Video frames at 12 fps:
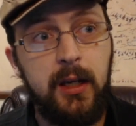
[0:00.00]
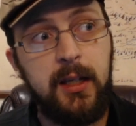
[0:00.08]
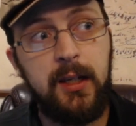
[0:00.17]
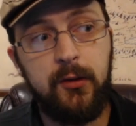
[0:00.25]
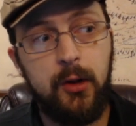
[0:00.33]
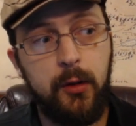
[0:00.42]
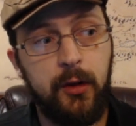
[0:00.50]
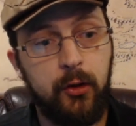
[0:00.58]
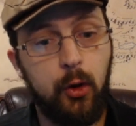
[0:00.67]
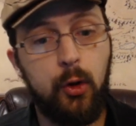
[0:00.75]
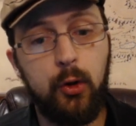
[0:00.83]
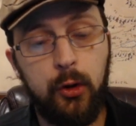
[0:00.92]
he's known as
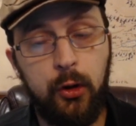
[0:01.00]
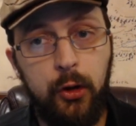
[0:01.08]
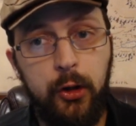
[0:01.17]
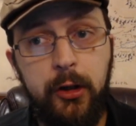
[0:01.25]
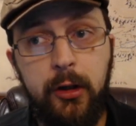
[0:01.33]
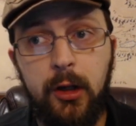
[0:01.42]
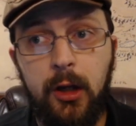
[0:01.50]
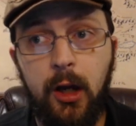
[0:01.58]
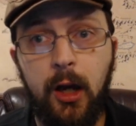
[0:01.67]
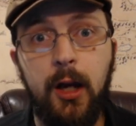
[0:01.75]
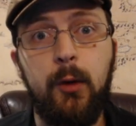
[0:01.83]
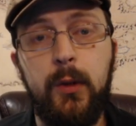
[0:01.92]
Orold,
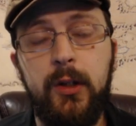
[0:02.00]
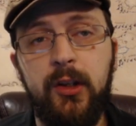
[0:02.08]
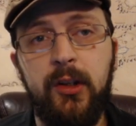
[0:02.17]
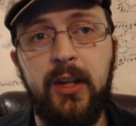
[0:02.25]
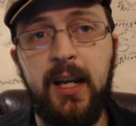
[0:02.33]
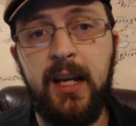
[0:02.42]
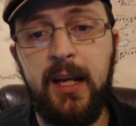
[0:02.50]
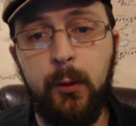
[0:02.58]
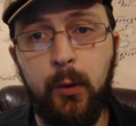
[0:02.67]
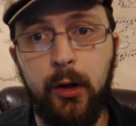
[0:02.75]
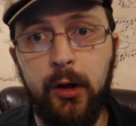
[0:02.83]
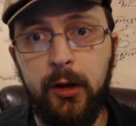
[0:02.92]
which is a
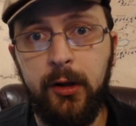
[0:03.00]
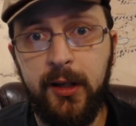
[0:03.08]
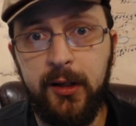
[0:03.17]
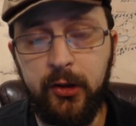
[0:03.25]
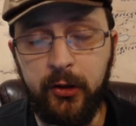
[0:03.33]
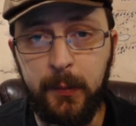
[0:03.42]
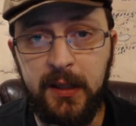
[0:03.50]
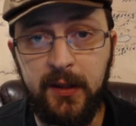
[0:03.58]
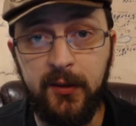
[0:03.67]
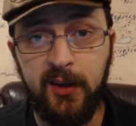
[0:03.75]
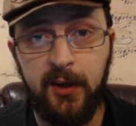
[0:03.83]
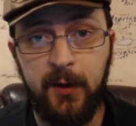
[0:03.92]
word that just
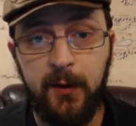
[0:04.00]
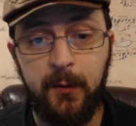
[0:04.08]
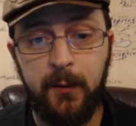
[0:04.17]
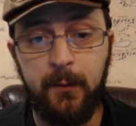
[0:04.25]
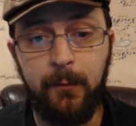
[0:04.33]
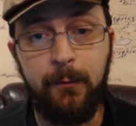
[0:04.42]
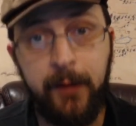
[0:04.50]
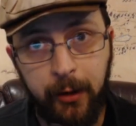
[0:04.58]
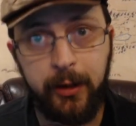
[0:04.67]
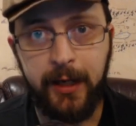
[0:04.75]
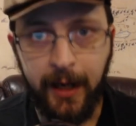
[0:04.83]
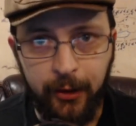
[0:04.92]
means
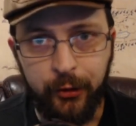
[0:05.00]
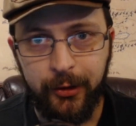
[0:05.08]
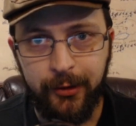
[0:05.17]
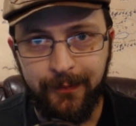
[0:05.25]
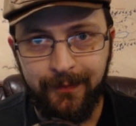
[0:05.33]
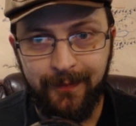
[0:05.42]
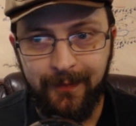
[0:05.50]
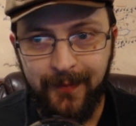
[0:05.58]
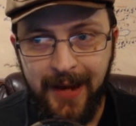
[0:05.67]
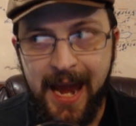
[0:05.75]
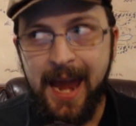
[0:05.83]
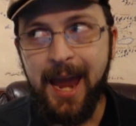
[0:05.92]
very ancient.
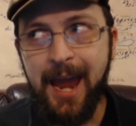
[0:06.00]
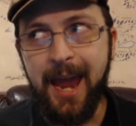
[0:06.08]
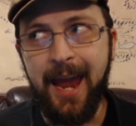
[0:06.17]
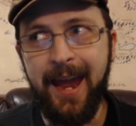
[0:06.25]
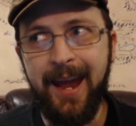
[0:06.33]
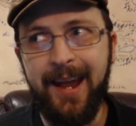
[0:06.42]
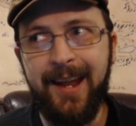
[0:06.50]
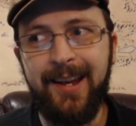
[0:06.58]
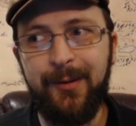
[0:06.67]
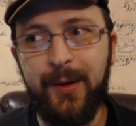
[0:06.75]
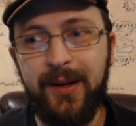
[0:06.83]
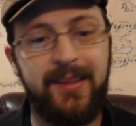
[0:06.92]
And
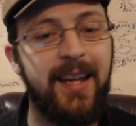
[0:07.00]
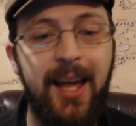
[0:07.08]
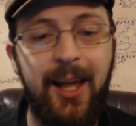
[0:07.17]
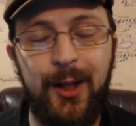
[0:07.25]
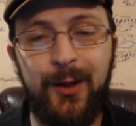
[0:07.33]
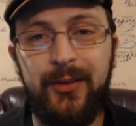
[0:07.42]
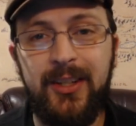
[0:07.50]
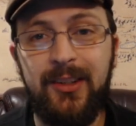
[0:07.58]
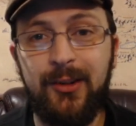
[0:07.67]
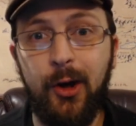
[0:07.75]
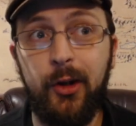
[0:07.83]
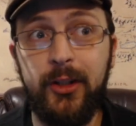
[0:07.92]
among the elves, he's
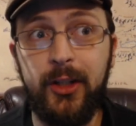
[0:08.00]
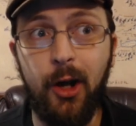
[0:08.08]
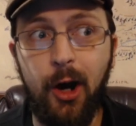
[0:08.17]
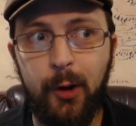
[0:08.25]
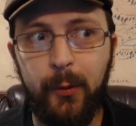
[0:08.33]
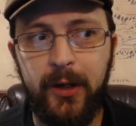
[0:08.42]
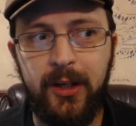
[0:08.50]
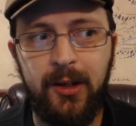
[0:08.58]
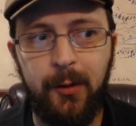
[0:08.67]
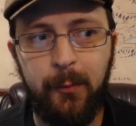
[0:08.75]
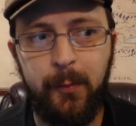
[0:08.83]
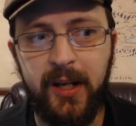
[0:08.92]
called
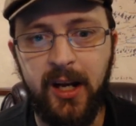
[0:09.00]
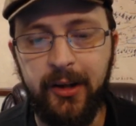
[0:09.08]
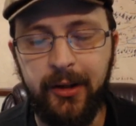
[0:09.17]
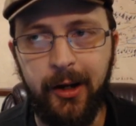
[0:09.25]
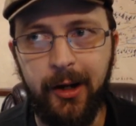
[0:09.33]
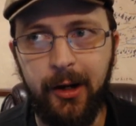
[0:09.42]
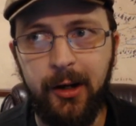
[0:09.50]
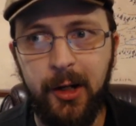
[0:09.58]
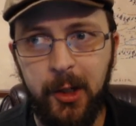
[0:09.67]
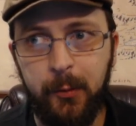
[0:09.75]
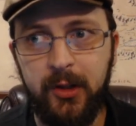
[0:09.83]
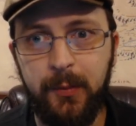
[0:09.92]
Yarwin Ben-Adar,
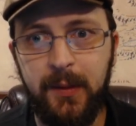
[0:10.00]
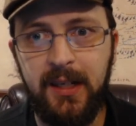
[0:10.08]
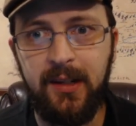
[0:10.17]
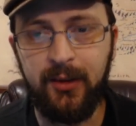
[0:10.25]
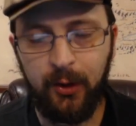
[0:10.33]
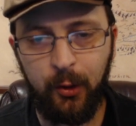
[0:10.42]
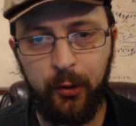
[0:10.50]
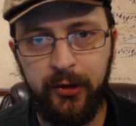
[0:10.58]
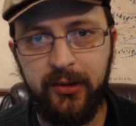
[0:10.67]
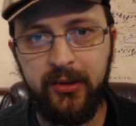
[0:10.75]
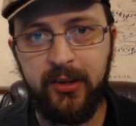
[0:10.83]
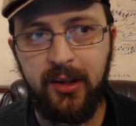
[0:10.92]
which means
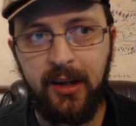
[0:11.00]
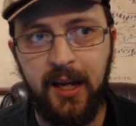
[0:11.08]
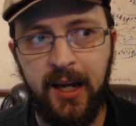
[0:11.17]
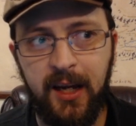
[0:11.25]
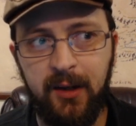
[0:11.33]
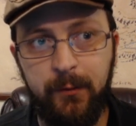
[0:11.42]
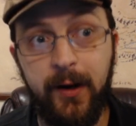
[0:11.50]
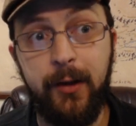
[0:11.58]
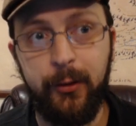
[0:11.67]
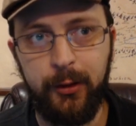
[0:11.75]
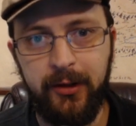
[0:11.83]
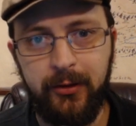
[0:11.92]
oldest and
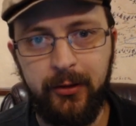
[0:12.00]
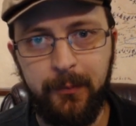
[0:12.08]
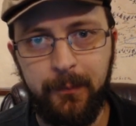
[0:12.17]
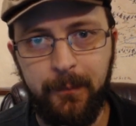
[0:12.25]
fatherless.